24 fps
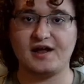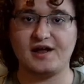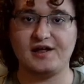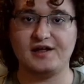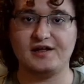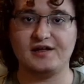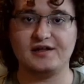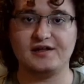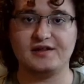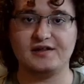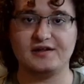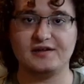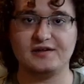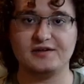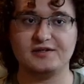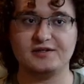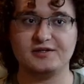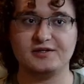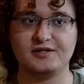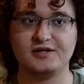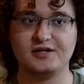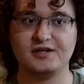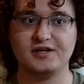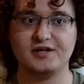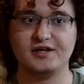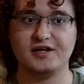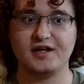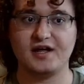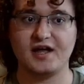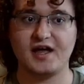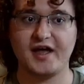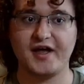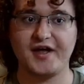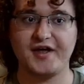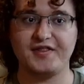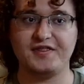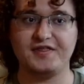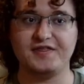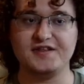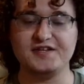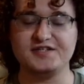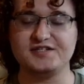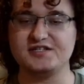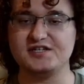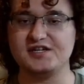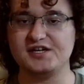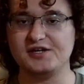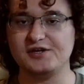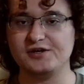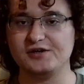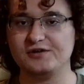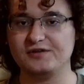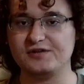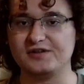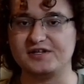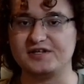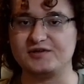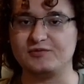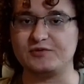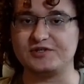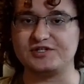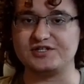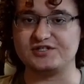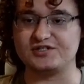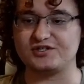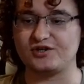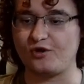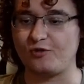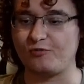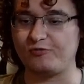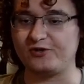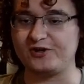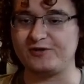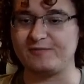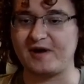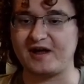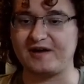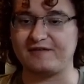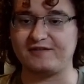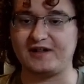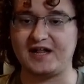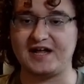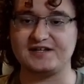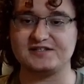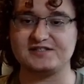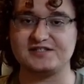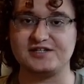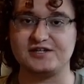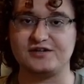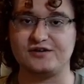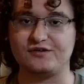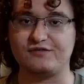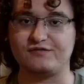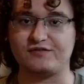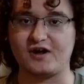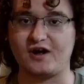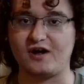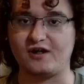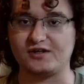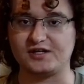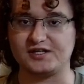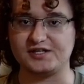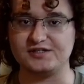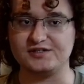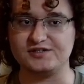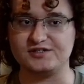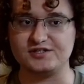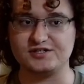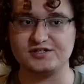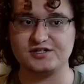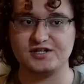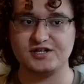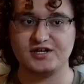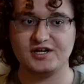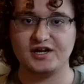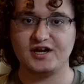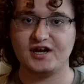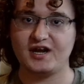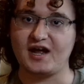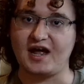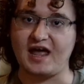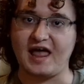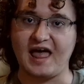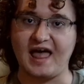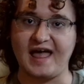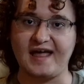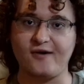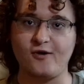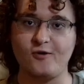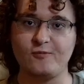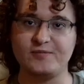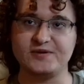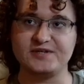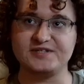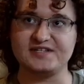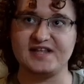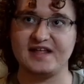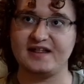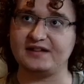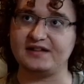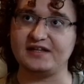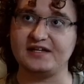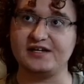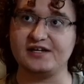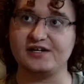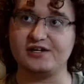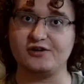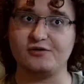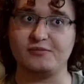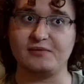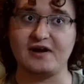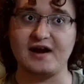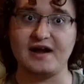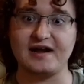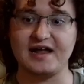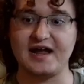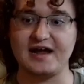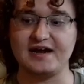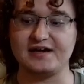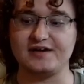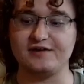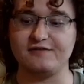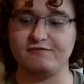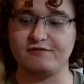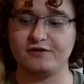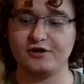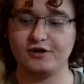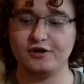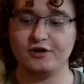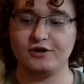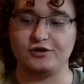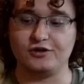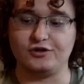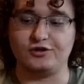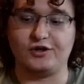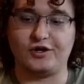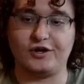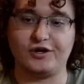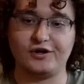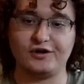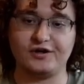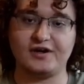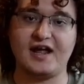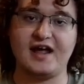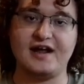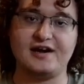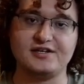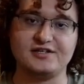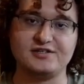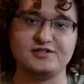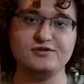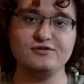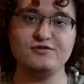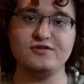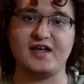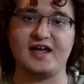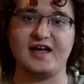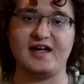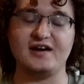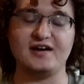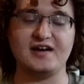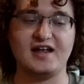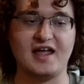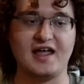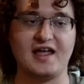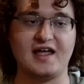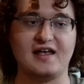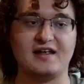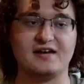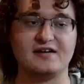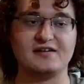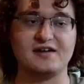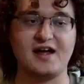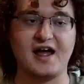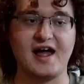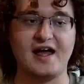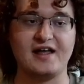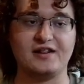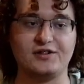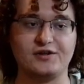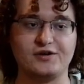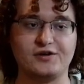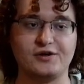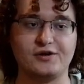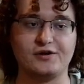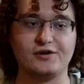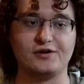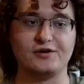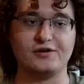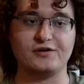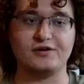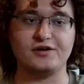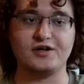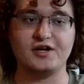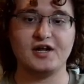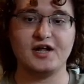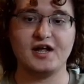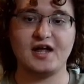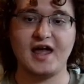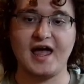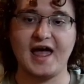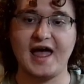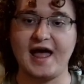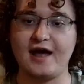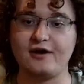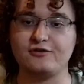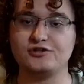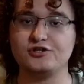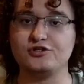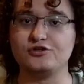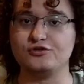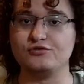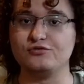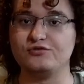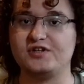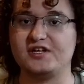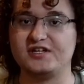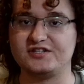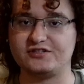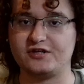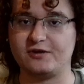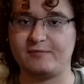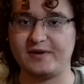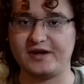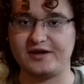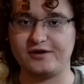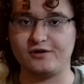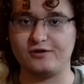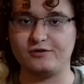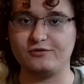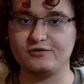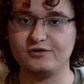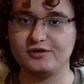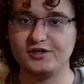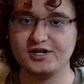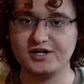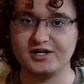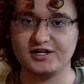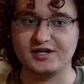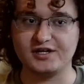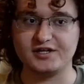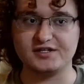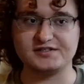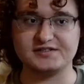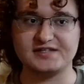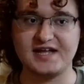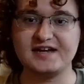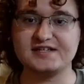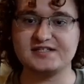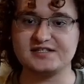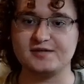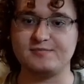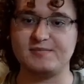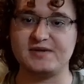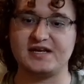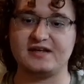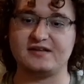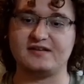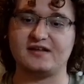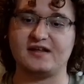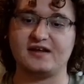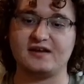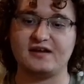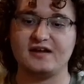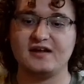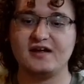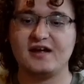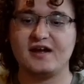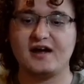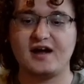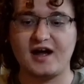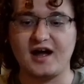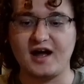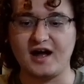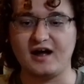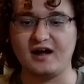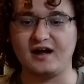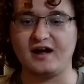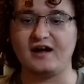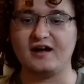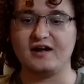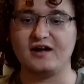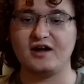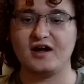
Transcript: this year, which is hopefully my last year of college, I hope is that year where I kind of learn how to do that and I learn how to do things on my own because that's the big thing. Uh,